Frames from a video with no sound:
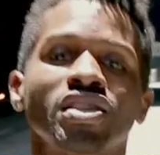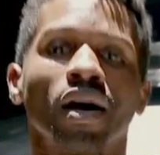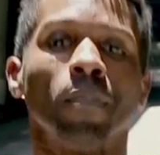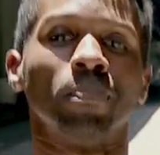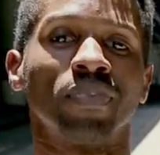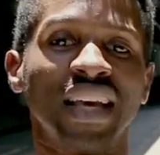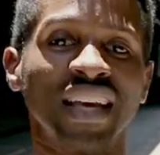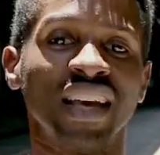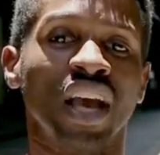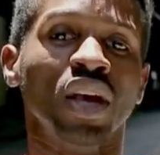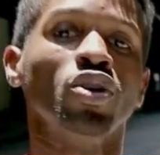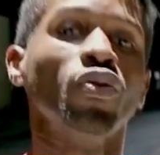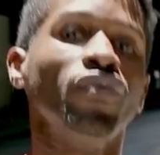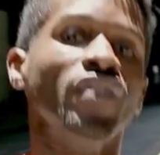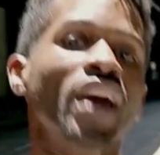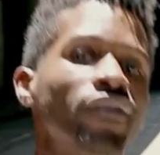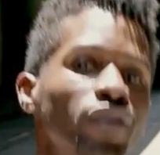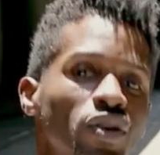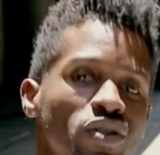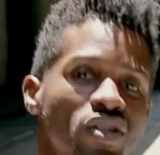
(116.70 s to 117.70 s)
something you've
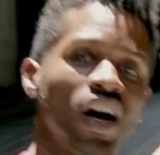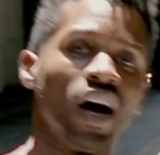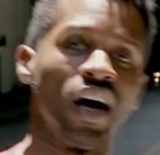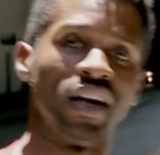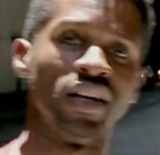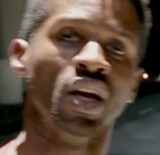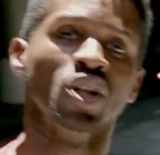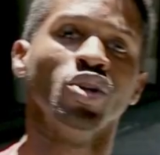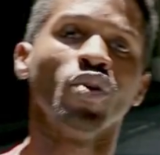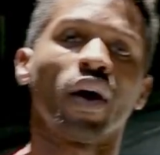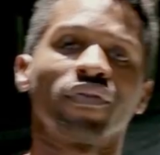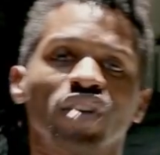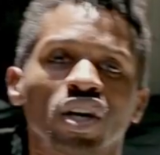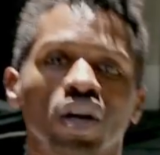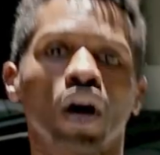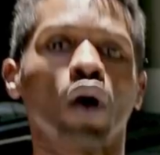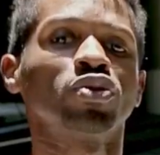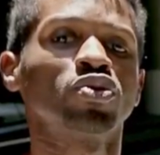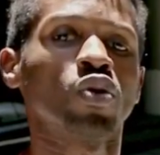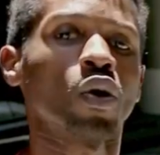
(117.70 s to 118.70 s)
never done. You have to
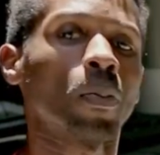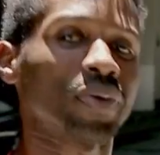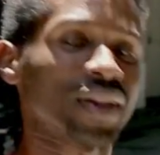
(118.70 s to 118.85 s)
go to a